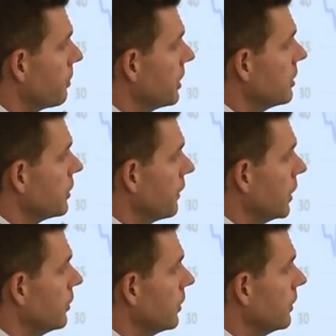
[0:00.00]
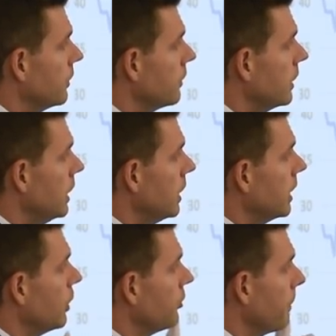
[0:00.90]
for British voters,
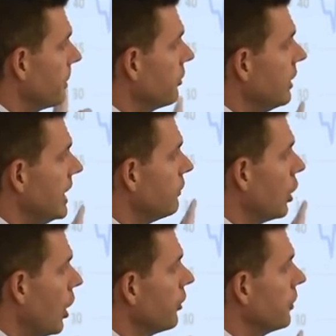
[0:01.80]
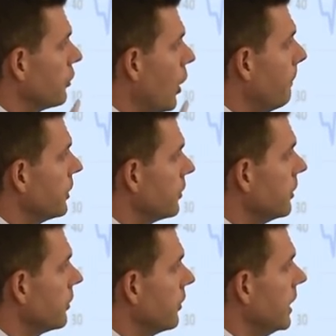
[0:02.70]
there was a perceived loss of
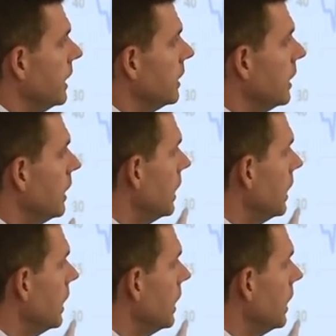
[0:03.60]
competency